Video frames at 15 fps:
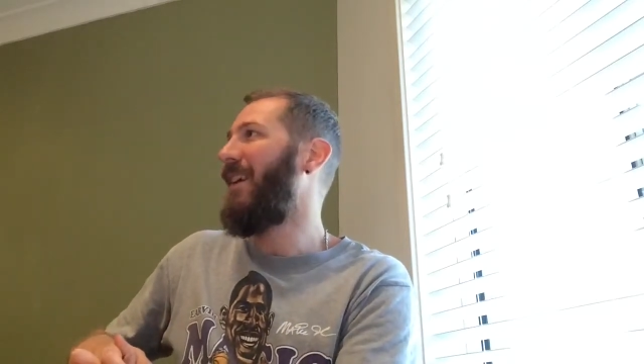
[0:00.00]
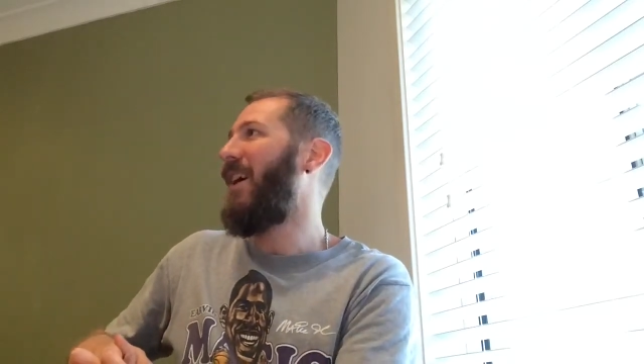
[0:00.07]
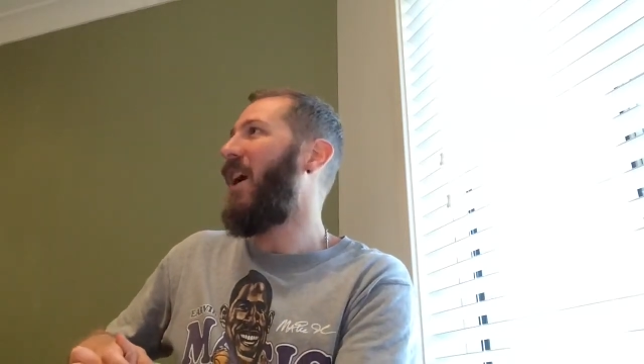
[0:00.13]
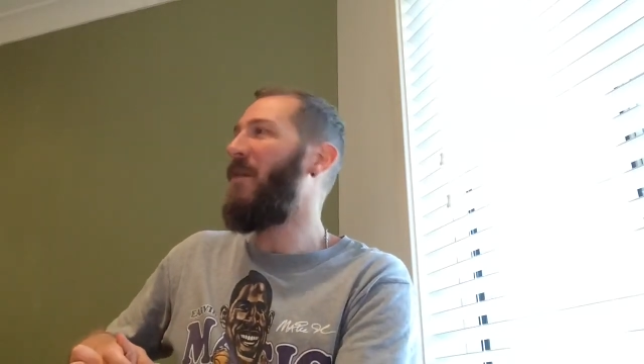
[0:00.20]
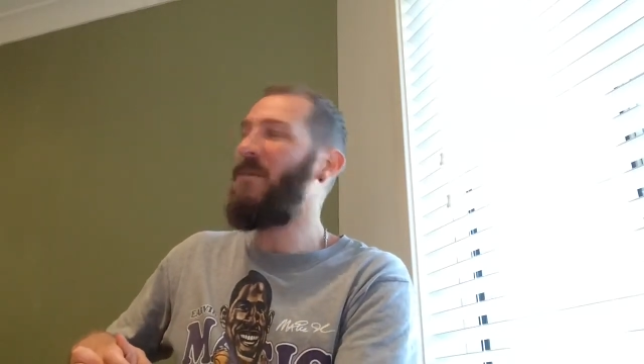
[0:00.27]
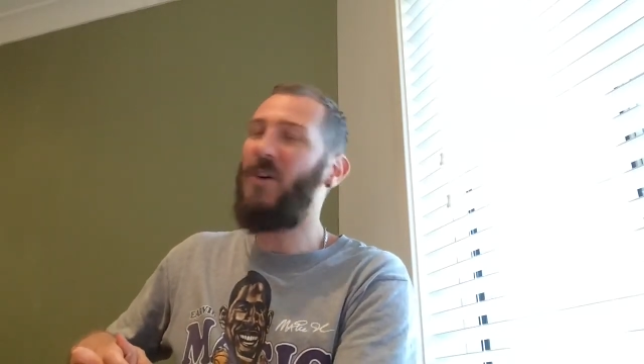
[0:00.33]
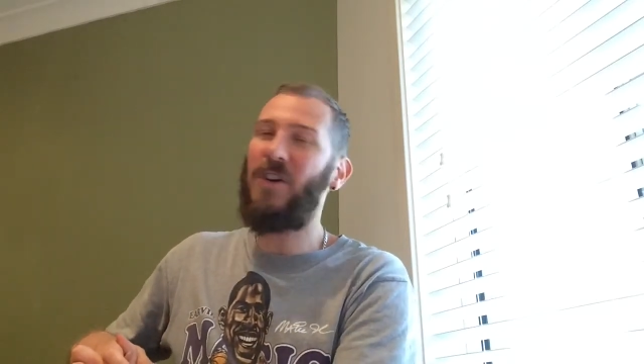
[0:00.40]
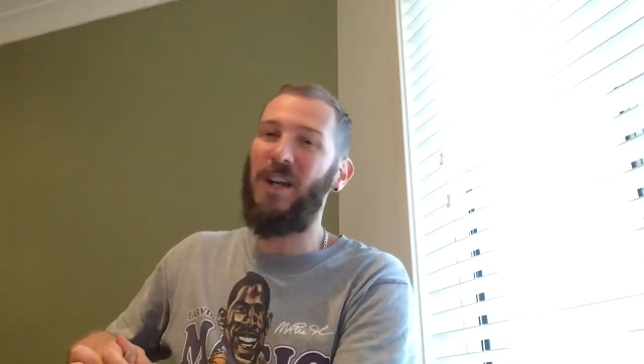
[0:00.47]

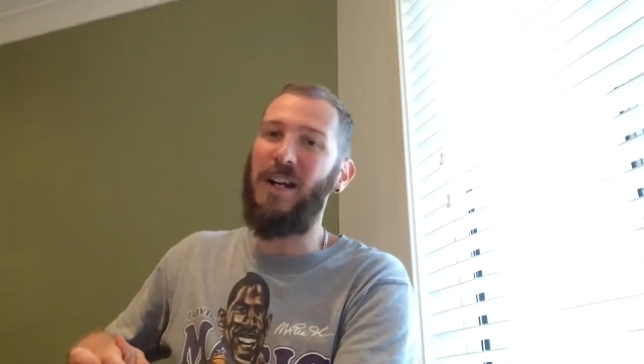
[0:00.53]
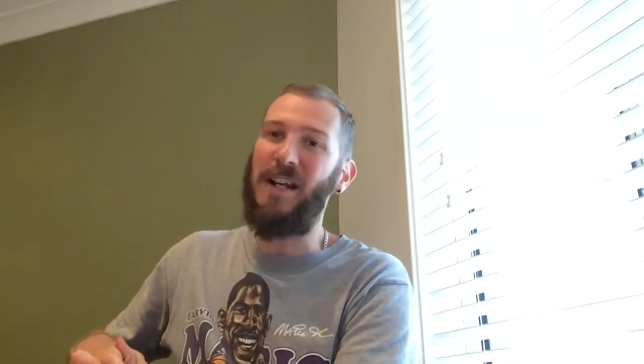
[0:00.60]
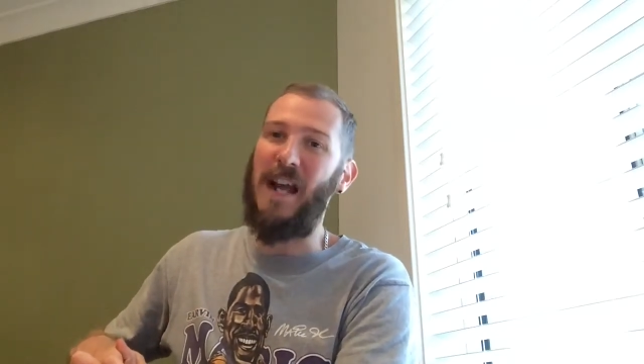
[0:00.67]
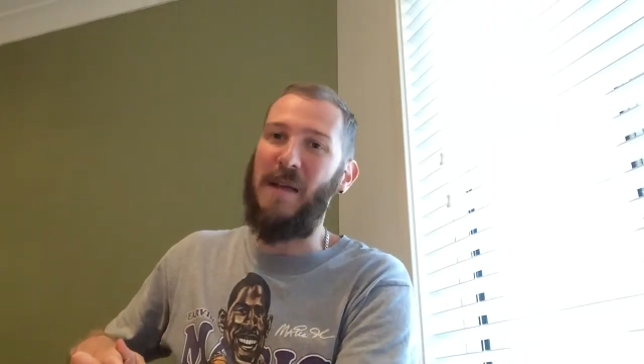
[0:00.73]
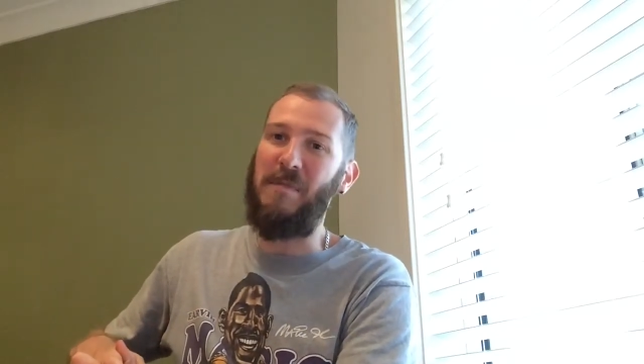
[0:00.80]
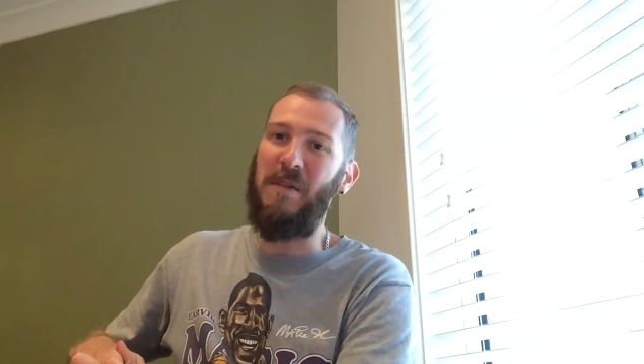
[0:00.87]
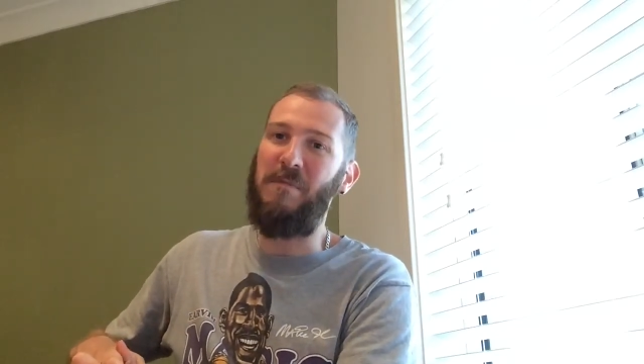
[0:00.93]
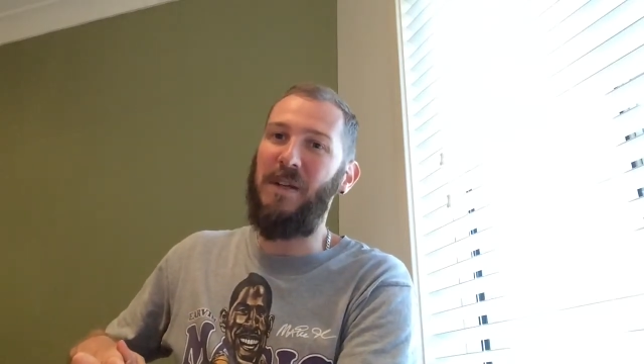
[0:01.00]
I'm not going to
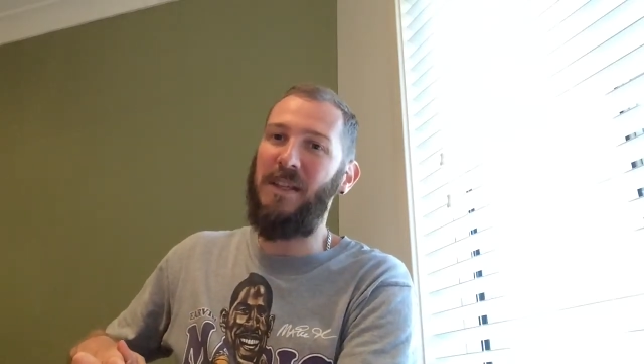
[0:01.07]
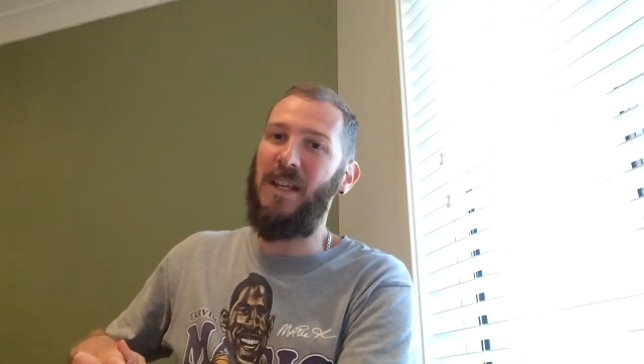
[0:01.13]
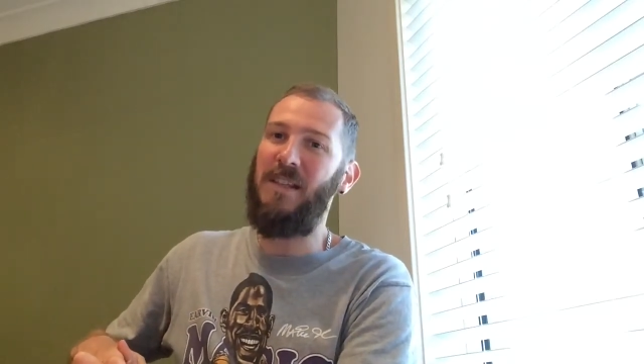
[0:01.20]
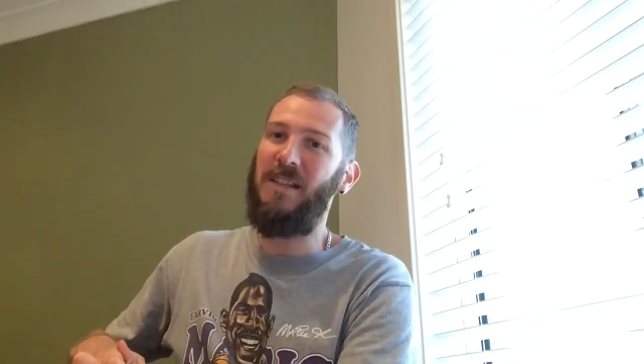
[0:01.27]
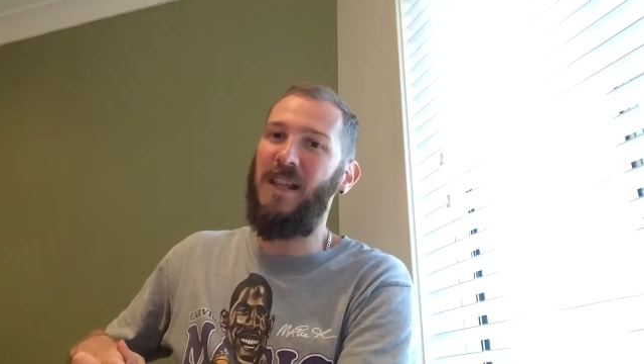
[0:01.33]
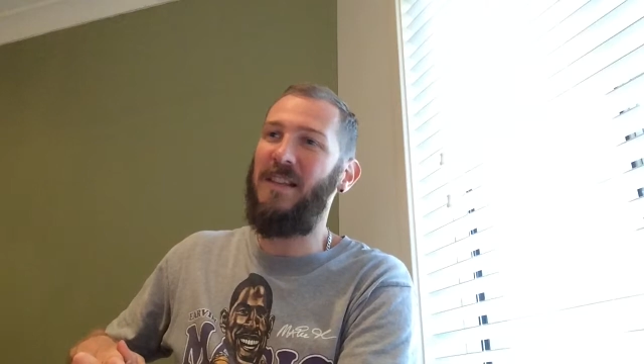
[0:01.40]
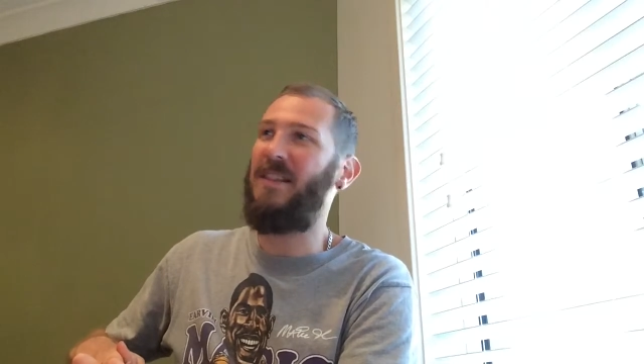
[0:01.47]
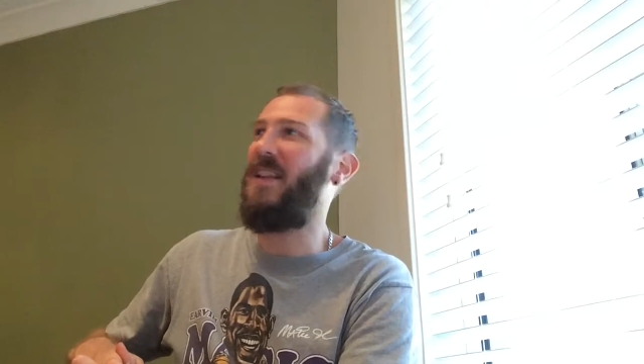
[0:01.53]
name them, but
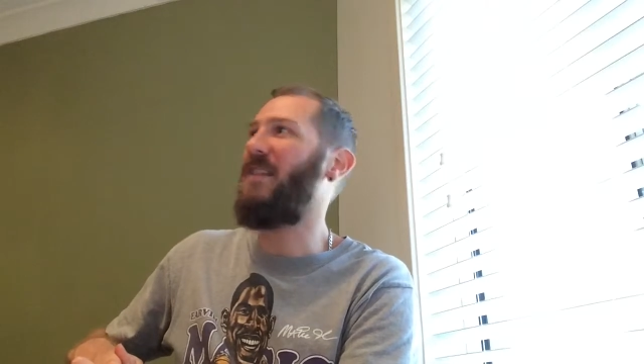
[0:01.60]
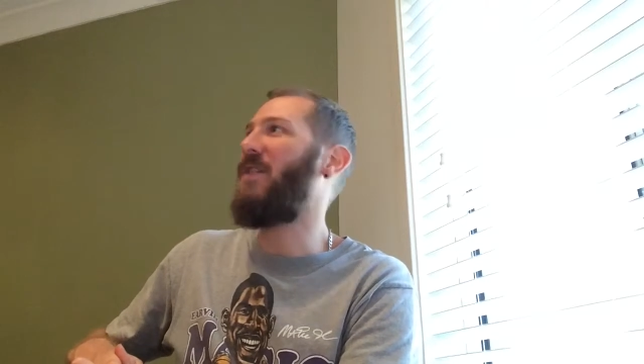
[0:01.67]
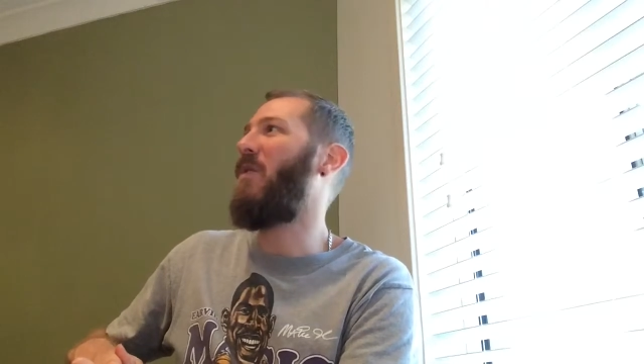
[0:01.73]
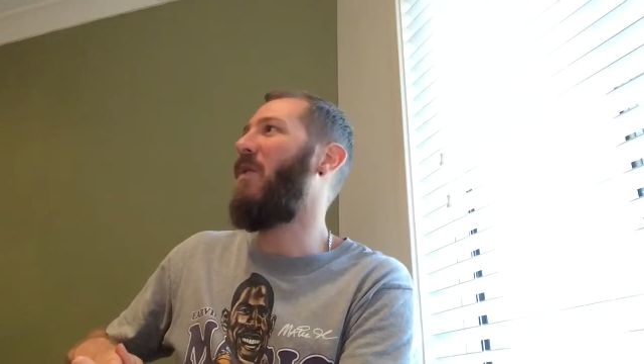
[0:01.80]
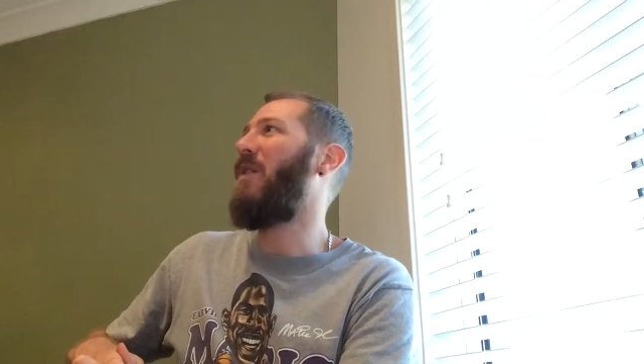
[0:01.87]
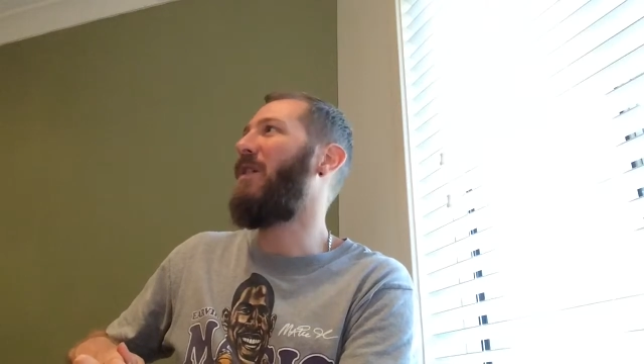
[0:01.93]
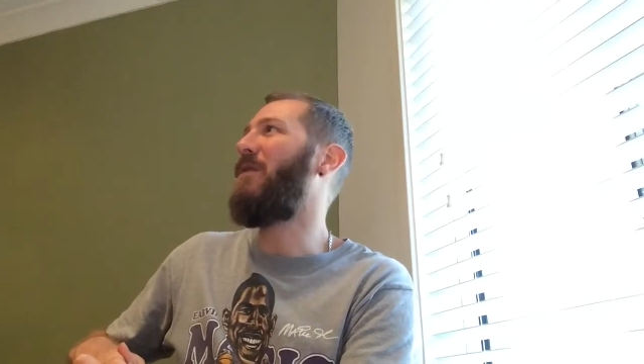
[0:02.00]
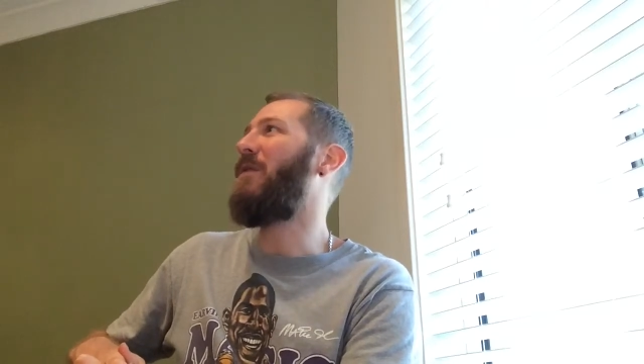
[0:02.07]
there's
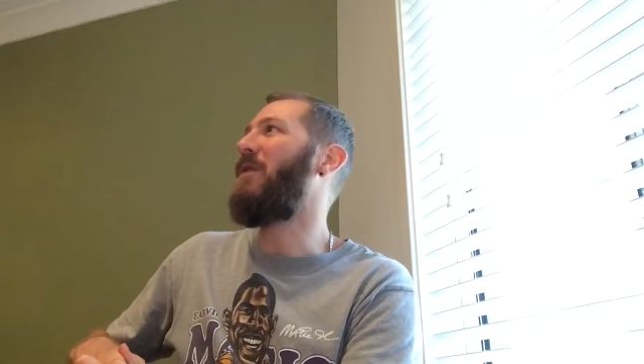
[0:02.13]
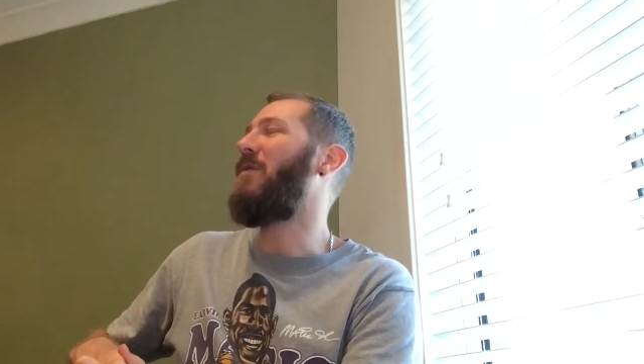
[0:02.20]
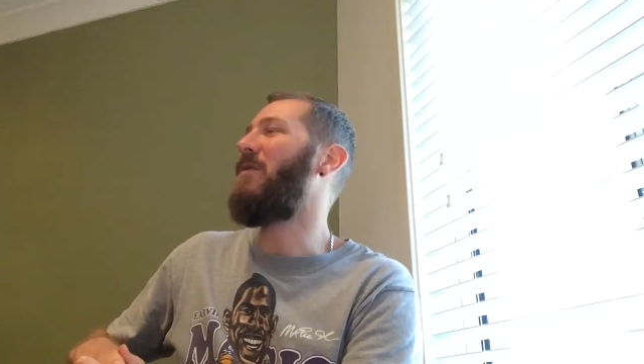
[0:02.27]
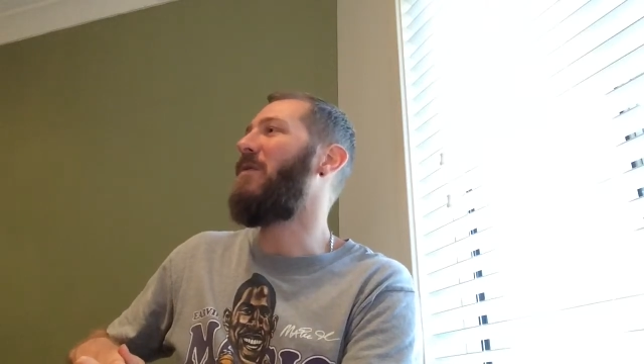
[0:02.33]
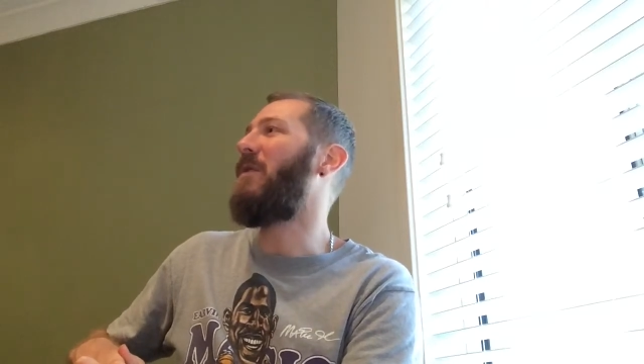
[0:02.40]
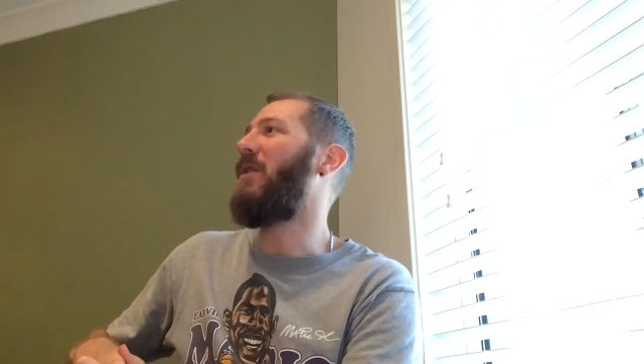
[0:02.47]
quite a few